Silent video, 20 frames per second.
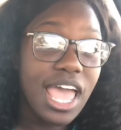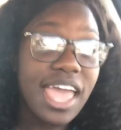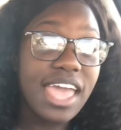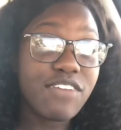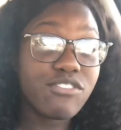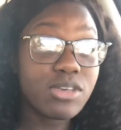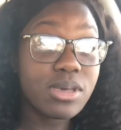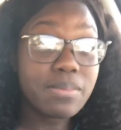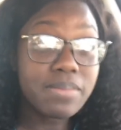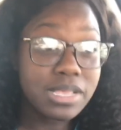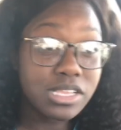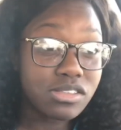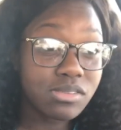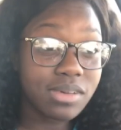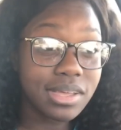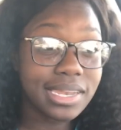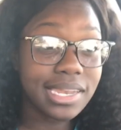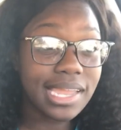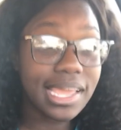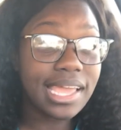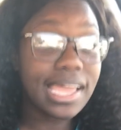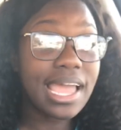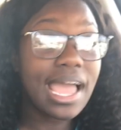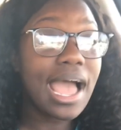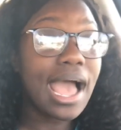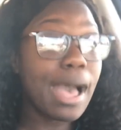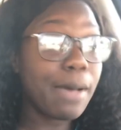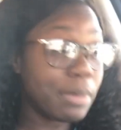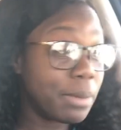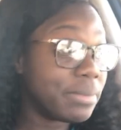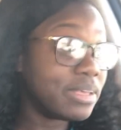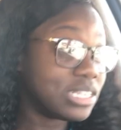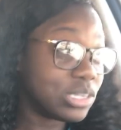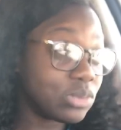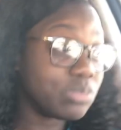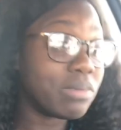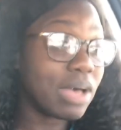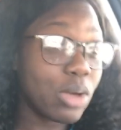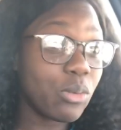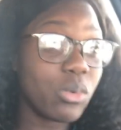If you can miss one day, I'm gonna
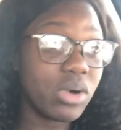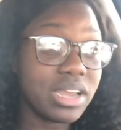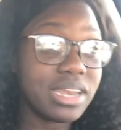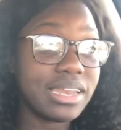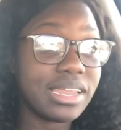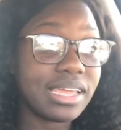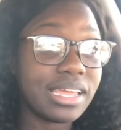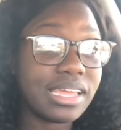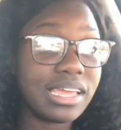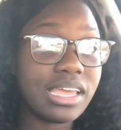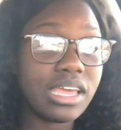miss my one day.